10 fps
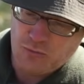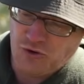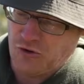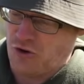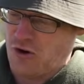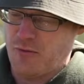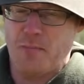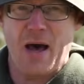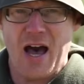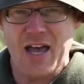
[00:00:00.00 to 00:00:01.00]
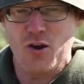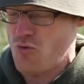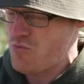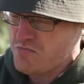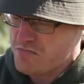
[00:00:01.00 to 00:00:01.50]
So it's kind of a
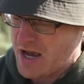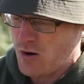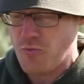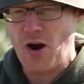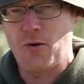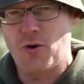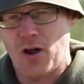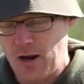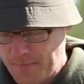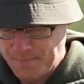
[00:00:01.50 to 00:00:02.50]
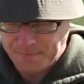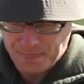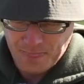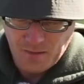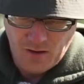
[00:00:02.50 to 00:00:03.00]
pale brown colour.
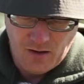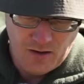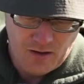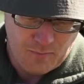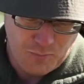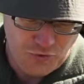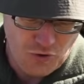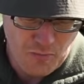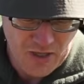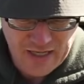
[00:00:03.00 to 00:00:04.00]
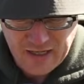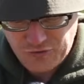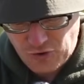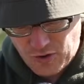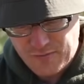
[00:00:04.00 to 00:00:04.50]
Predominantly
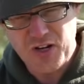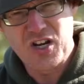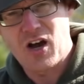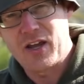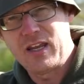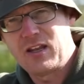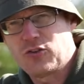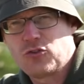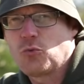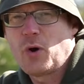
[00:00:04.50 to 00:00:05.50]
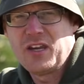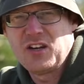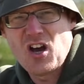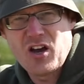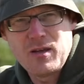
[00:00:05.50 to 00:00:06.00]
that's kind of a sweet
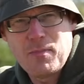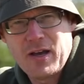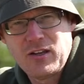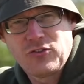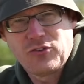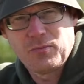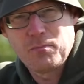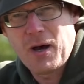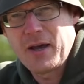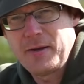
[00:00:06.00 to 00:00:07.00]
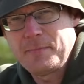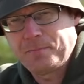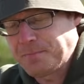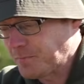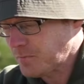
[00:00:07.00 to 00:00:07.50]
nutty based bait.
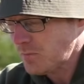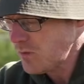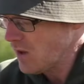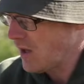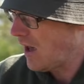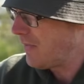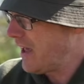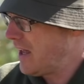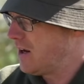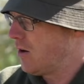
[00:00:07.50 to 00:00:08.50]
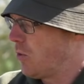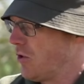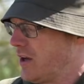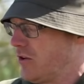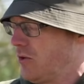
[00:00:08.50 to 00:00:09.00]
And then
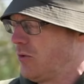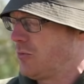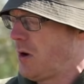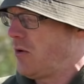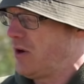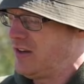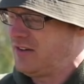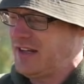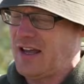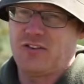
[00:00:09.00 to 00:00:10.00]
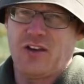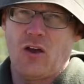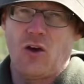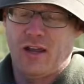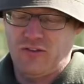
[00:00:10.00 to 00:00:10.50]
what they do as well is the
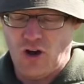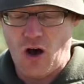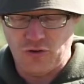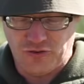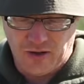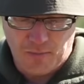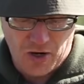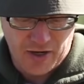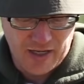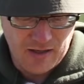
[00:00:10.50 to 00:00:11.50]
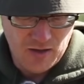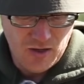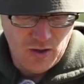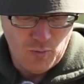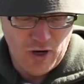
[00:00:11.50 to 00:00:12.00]
Antarctic Monkey,
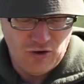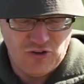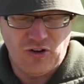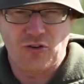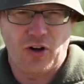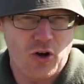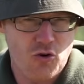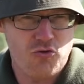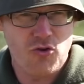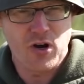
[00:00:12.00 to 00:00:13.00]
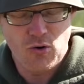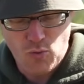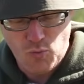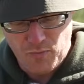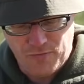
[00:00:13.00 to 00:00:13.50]
which is like a
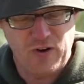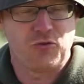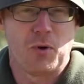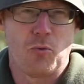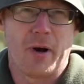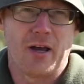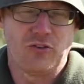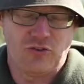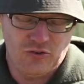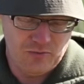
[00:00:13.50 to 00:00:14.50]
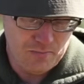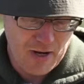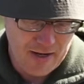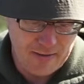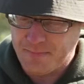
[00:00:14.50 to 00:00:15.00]
krill fish meal based
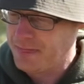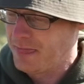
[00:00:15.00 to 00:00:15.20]
bait.